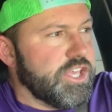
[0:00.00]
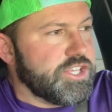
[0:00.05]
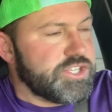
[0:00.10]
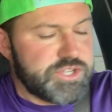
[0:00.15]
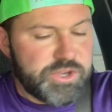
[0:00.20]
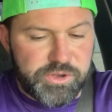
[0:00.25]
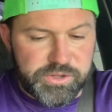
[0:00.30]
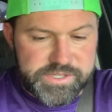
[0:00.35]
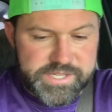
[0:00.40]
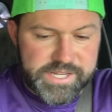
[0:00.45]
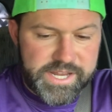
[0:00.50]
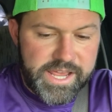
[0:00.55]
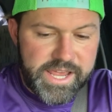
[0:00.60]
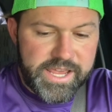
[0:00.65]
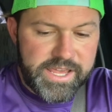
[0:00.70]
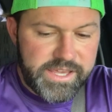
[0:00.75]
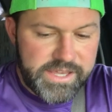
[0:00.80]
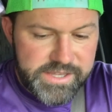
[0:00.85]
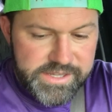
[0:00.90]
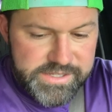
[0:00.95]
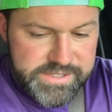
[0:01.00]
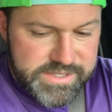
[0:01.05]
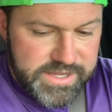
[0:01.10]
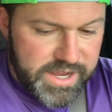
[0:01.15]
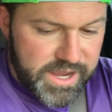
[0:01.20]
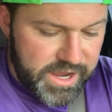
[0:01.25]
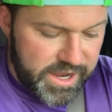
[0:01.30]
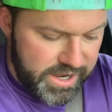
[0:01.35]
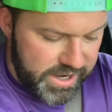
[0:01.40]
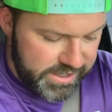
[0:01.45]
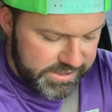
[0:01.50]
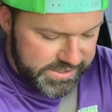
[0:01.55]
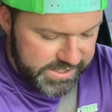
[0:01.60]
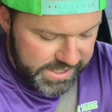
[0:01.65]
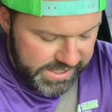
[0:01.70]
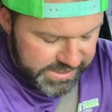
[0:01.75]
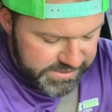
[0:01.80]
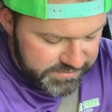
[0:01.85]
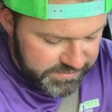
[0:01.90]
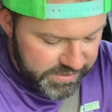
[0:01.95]
So today is, uh,
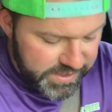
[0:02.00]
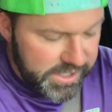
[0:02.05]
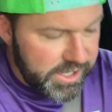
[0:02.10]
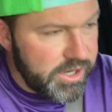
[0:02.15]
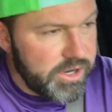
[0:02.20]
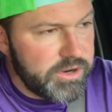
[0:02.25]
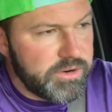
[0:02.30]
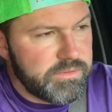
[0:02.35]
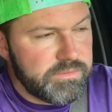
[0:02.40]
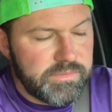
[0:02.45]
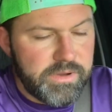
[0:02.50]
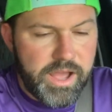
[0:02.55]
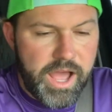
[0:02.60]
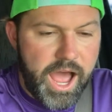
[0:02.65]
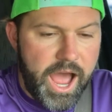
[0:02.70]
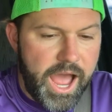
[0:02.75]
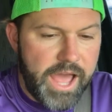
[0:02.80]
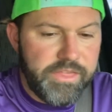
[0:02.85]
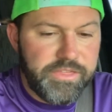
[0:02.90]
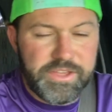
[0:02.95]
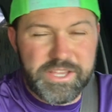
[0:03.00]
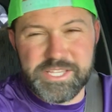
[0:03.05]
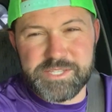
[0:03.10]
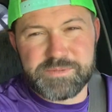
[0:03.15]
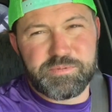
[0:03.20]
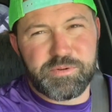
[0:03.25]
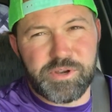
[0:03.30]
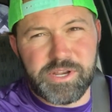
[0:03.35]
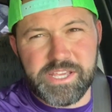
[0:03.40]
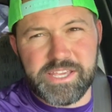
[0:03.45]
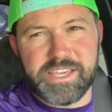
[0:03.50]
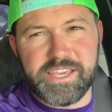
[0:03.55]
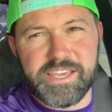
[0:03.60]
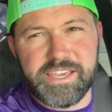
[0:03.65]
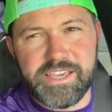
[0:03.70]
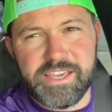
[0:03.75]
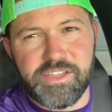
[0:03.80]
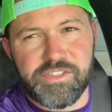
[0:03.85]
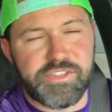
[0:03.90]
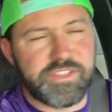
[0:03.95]
today's video I think is pretty
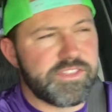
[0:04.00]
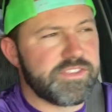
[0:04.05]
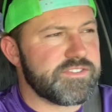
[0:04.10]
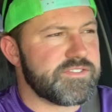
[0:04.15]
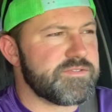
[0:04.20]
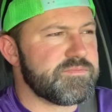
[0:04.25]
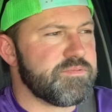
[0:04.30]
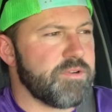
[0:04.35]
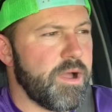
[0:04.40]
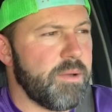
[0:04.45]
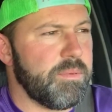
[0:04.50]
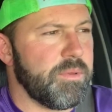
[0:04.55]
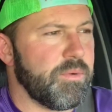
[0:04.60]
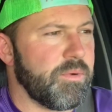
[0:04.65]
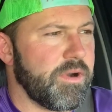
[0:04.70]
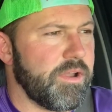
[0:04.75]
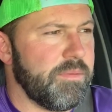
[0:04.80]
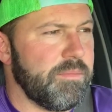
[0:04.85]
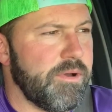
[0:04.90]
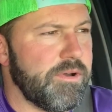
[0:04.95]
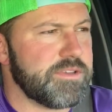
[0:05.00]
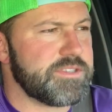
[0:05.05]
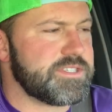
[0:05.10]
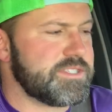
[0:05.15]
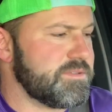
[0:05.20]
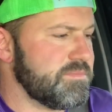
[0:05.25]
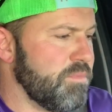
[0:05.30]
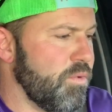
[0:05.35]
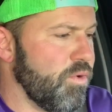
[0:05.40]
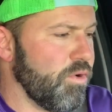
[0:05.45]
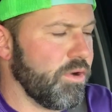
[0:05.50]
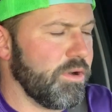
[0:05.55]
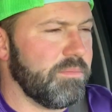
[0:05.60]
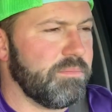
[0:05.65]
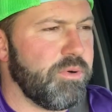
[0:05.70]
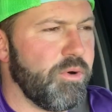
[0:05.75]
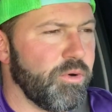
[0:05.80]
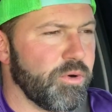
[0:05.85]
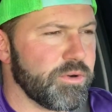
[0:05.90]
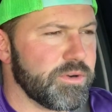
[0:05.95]
key. I think this is probably one of the most more
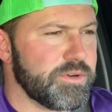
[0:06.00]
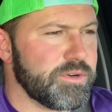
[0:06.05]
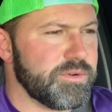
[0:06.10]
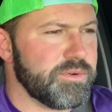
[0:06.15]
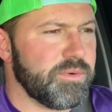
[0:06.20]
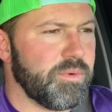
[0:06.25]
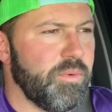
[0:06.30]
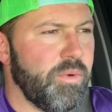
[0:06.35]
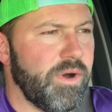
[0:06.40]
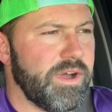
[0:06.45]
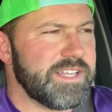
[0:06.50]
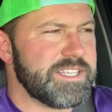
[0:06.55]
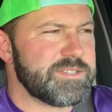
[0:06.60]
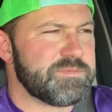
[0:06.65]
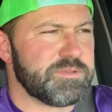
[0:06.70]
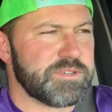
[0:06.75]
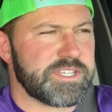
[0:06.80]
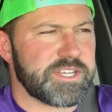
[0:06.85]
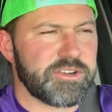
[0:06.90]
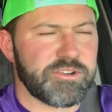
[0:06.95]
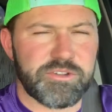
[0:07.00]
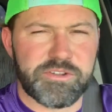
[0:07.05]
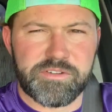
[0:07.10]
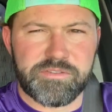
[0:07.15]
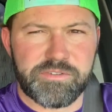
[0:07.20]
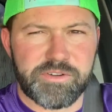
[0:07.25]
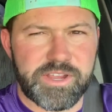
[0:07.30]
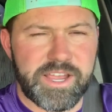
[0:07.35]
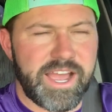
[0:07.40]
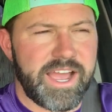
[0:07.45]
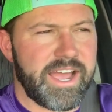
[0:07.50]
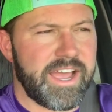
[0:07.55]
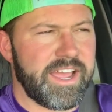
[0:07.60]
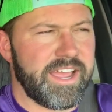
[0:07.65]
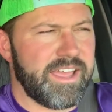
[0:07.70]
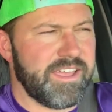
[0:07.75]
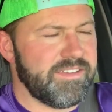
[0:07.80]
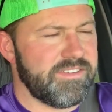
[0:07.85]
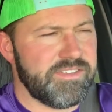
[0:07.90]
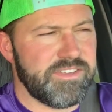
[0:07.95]
important ones, particularly for
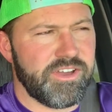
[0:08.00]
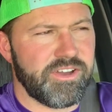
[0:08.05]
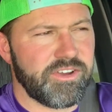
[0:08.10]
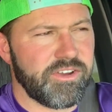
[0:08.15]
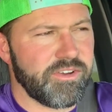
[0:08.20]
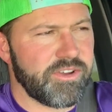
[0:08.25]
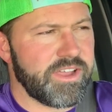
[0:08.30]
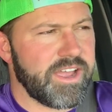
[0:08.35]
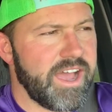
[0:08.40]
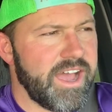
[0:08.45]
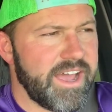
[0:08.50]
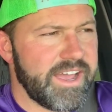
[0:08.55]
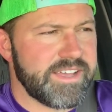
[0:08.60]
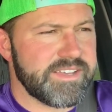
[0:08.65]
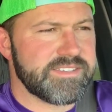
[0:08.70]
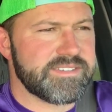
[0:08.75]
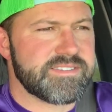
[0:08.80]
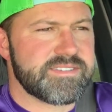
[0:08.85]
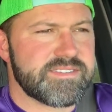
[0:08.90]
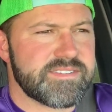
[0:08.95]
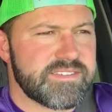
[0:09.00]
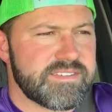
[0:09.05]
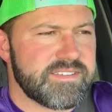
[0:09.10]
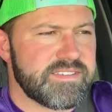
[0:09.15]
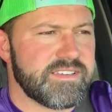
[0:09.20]
guy, younger guys.